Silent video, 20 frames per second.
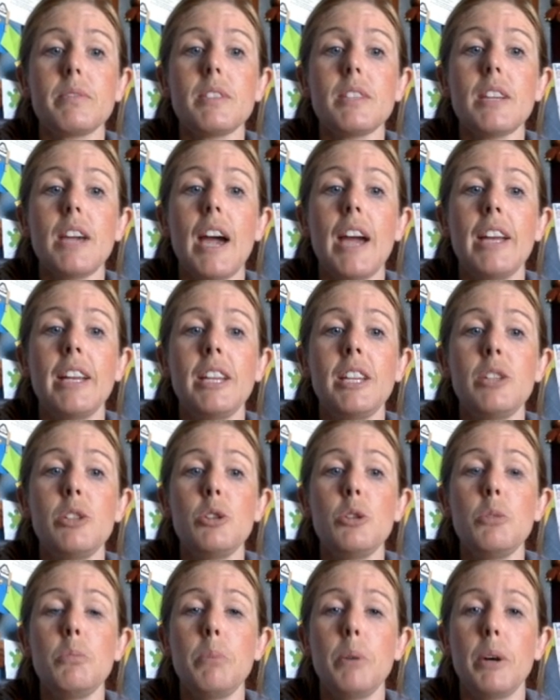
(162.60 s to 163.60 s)
I need
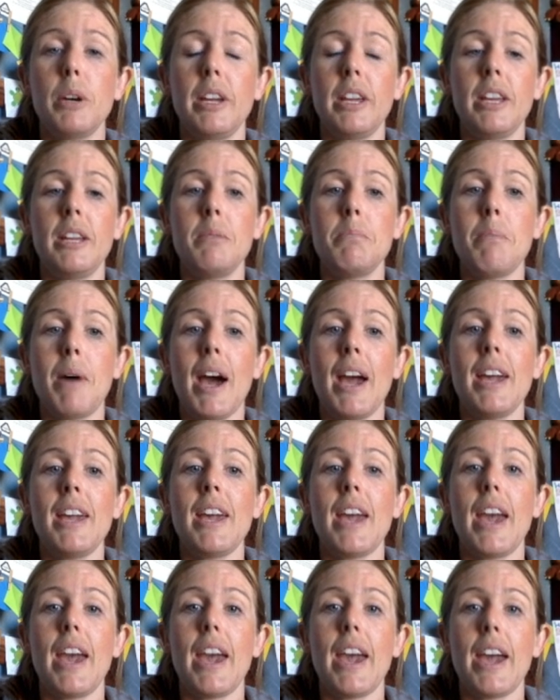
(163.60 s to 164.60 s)
to put in
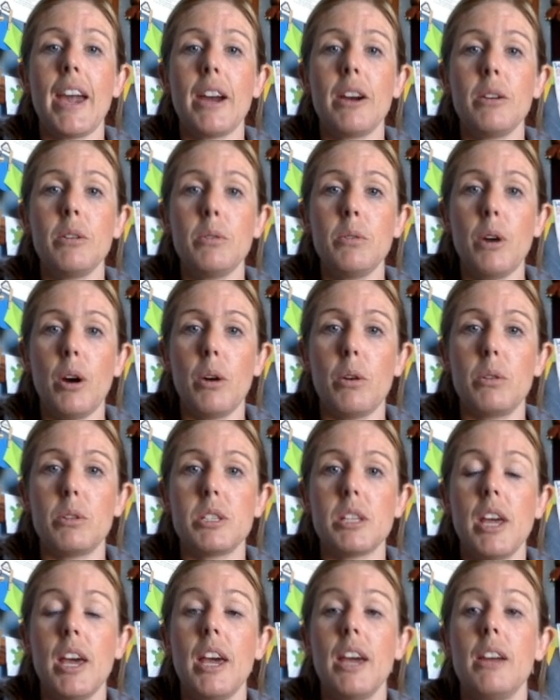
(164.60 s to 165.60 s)
my arrows.